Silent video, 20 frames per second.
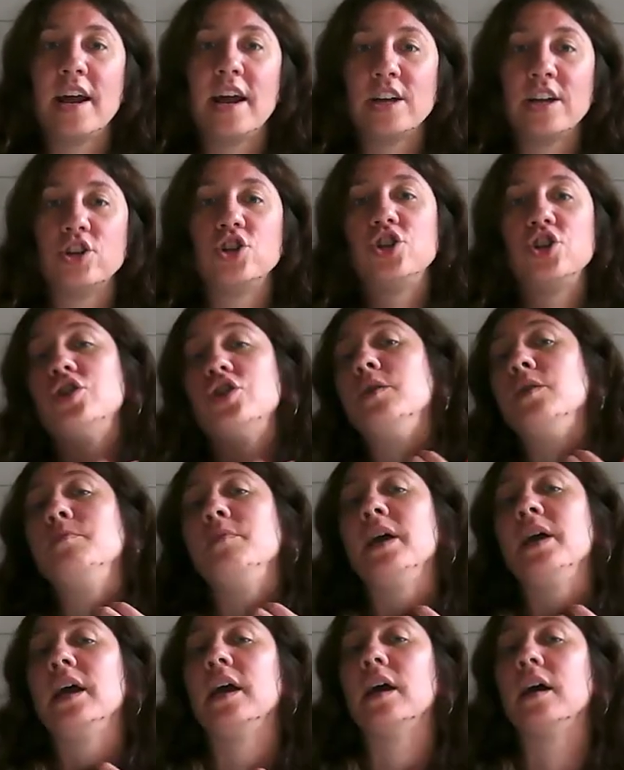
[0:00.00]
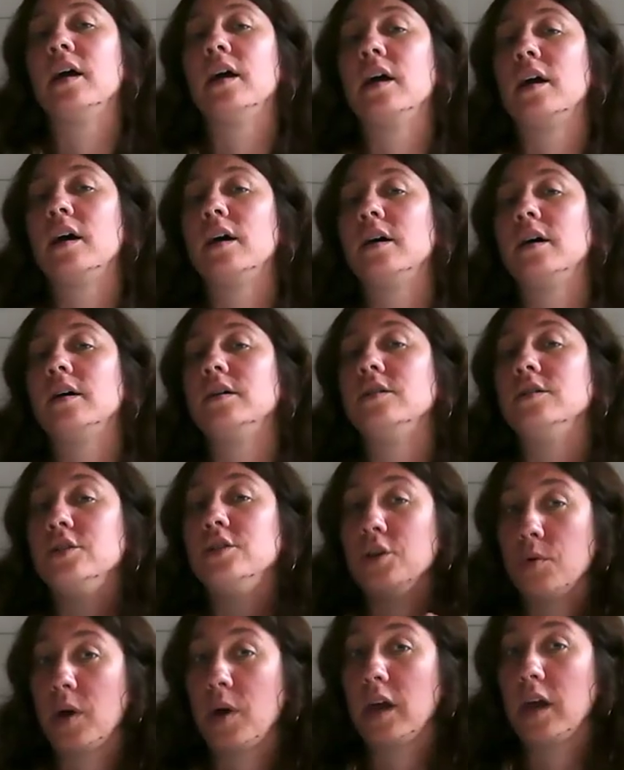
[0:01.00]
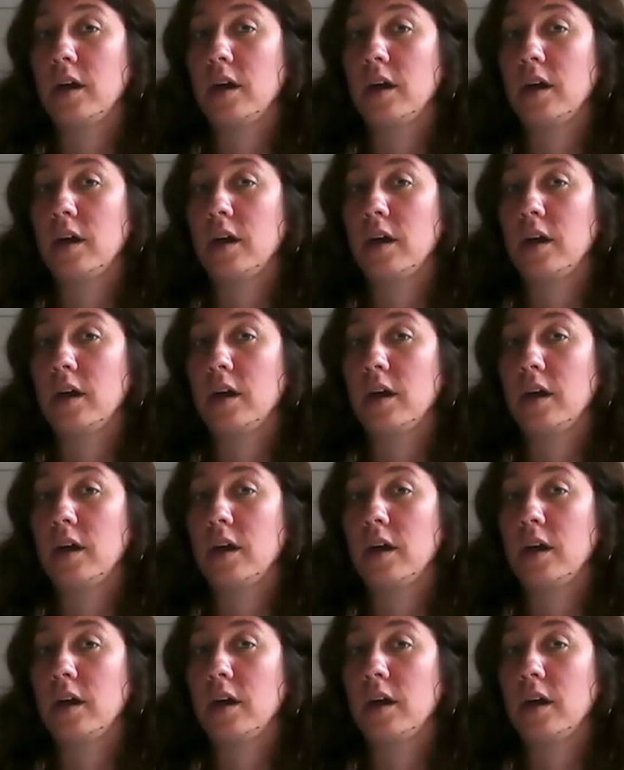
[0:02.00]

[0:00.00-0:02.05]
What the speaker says: it should be doing,